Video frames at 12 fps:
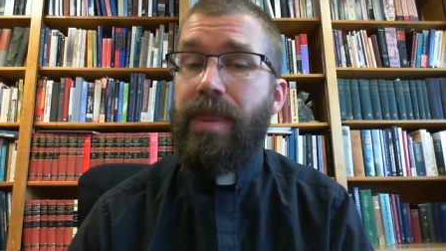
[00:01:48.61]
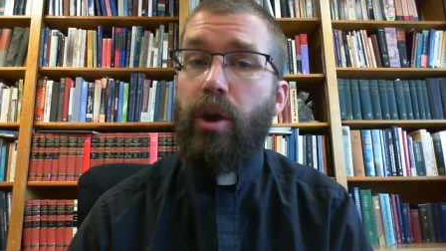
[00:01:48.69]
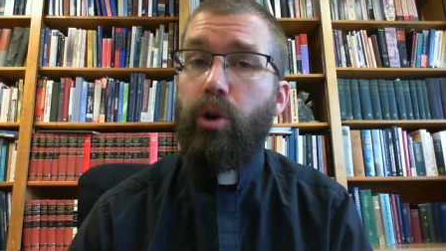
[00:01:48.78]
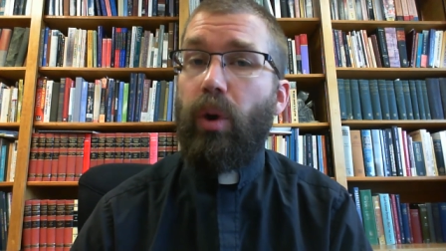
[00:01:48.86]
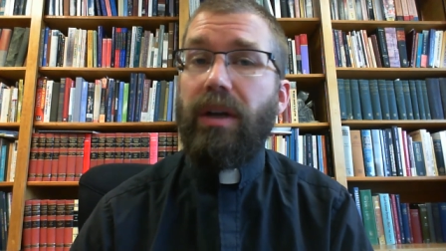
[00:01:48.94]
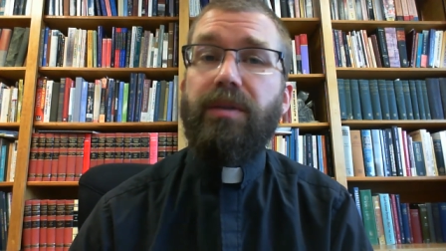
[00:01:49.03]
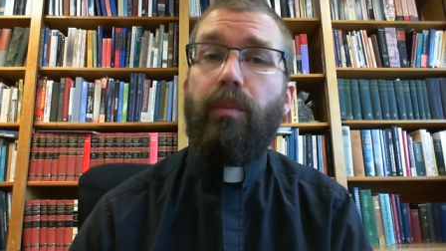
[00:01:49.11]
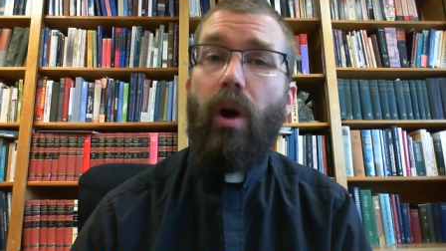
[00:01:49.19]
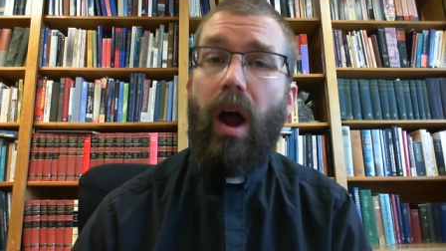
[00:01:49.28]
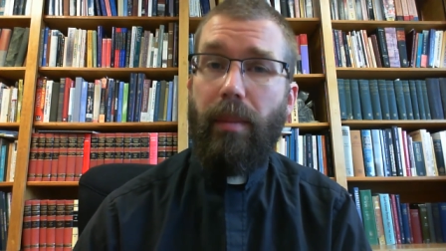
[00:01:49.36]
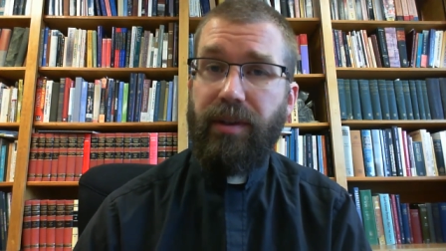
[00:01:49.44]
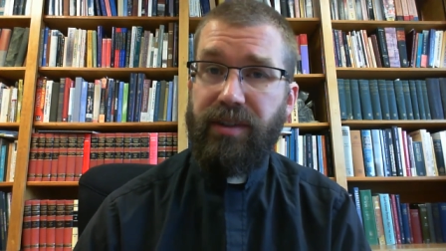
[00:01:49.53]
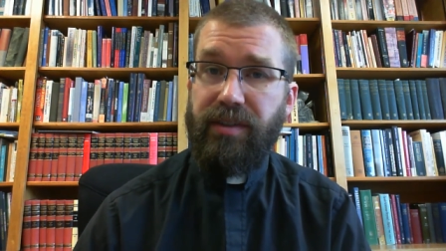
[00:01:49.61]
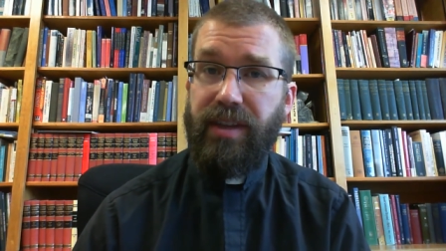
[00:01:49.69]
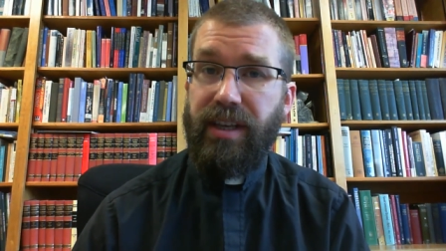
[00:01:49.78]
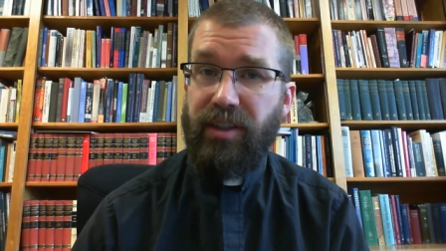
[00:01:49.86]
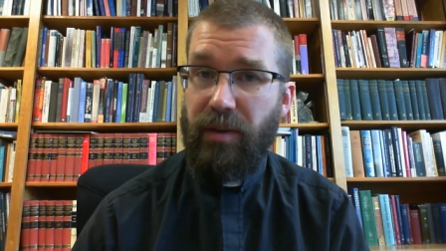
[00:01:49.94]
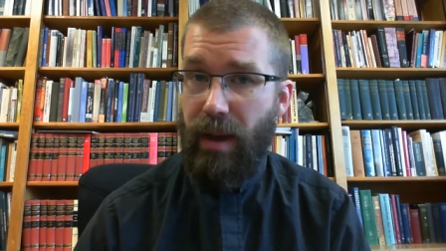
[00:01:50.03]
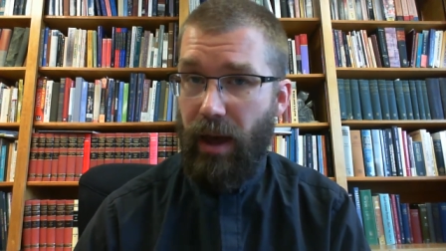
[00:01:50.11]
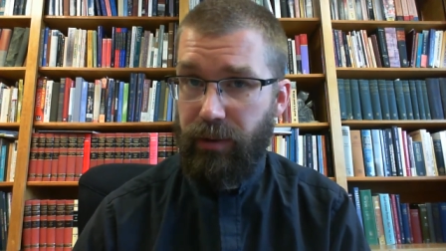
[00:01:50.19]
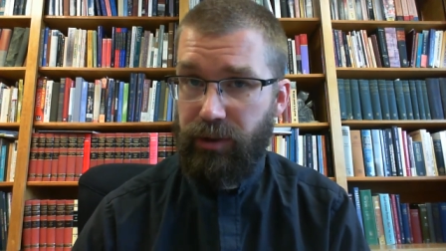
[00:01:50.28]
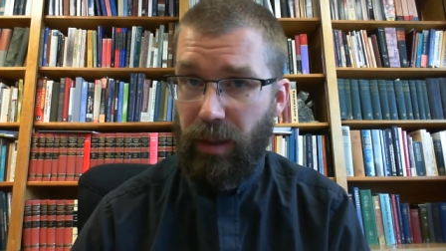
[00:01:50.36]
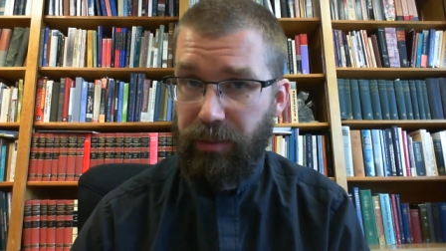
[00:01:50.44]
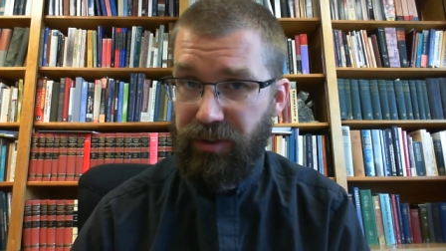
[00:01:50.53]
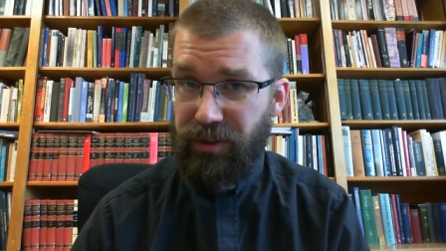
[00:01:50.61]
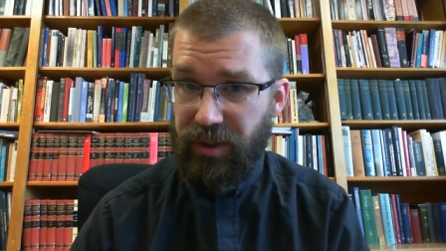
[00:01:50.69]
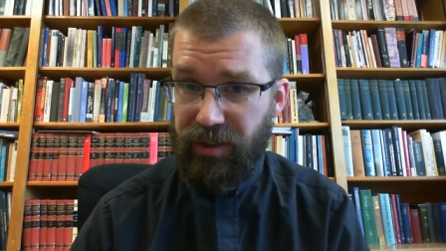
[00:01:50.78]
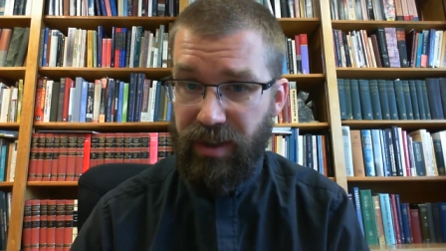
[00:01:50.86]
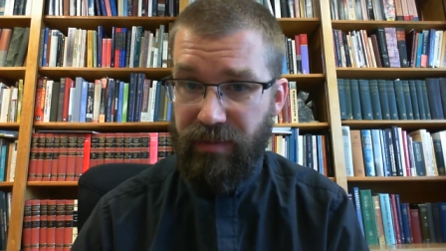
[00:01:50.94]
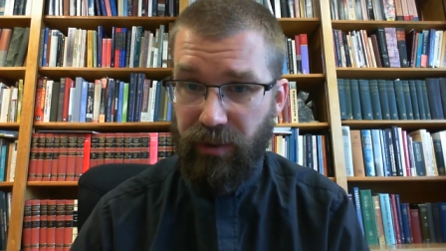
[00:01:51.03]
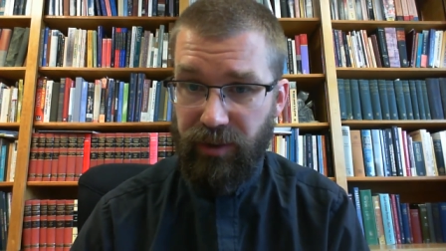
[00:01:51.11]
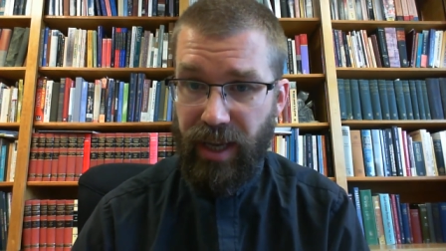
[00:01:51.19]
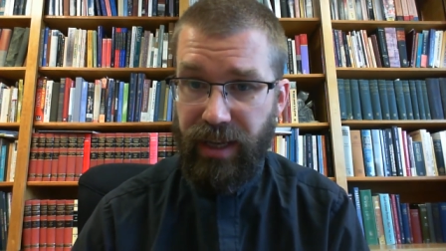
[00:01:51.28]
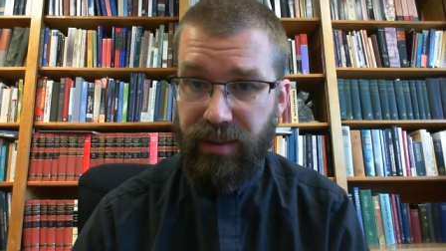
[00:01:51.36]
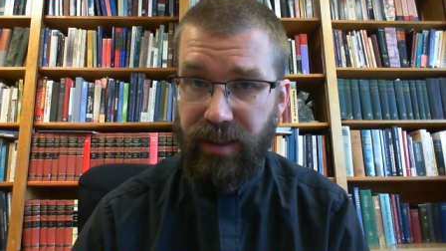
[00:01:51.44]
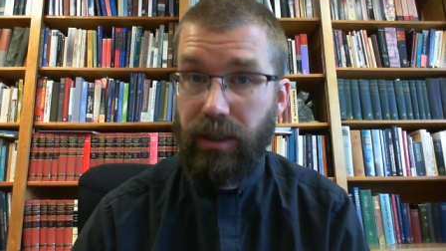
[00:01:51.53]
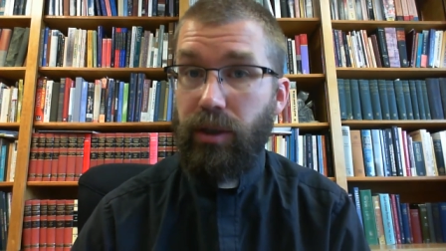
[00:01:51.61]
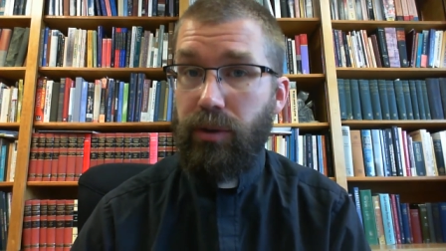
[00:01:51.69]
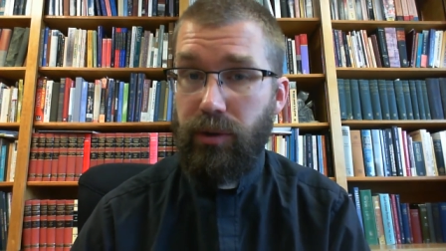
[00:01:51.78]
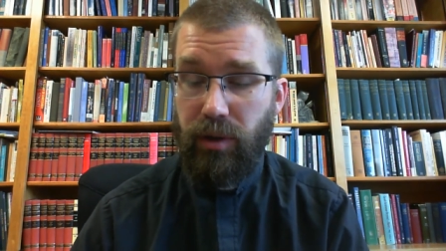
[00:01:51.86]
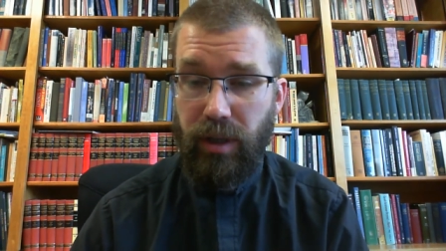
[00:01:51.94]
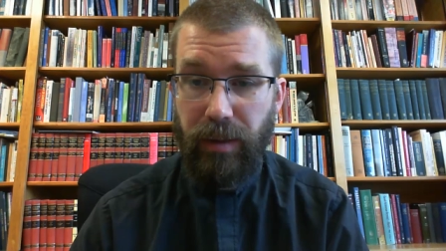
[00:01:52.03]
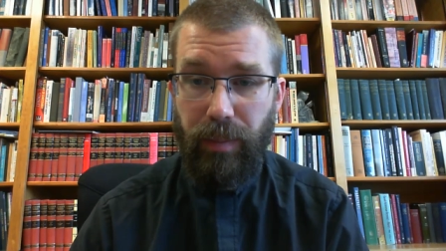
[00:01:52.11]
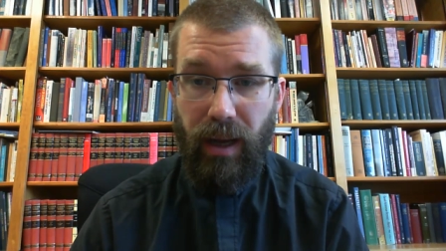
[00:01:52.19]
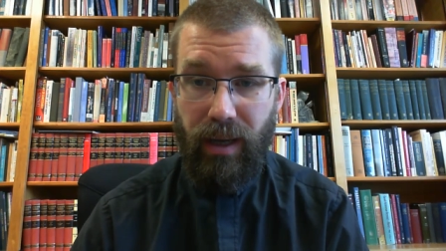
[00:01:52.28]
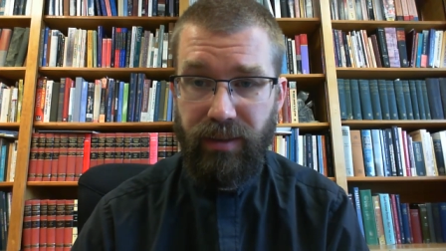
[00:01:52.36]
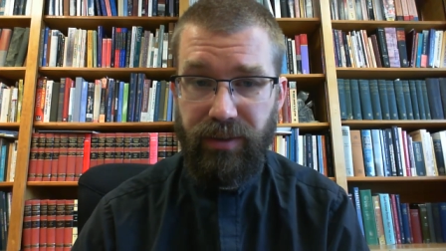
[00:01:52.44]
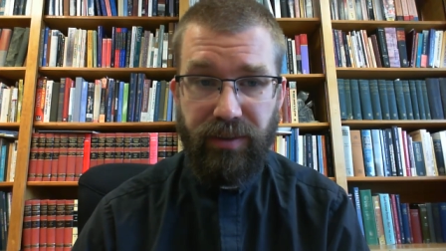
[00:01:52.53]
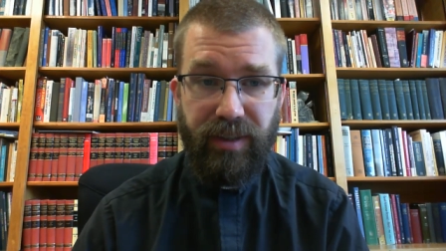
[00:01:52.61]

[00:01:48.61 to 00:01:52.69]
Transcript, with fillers: Christ promises this in Matthew chapter 16, verse 18, to the apostles.